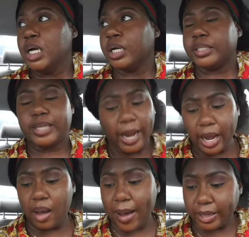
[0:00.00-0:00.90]
Damn,
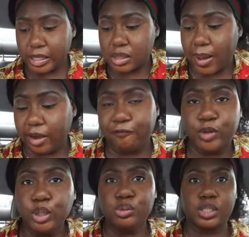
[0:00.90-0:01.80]
I need somebody
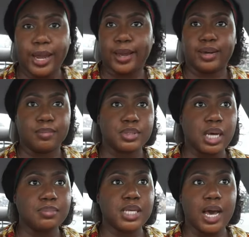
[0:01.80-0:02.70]
food stamps.
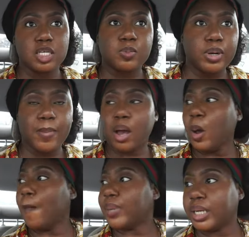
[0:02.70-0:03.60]
I'm tired of spending
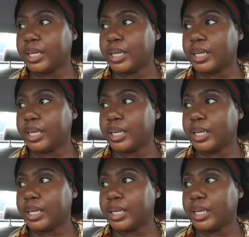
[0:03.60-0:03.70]
my own money.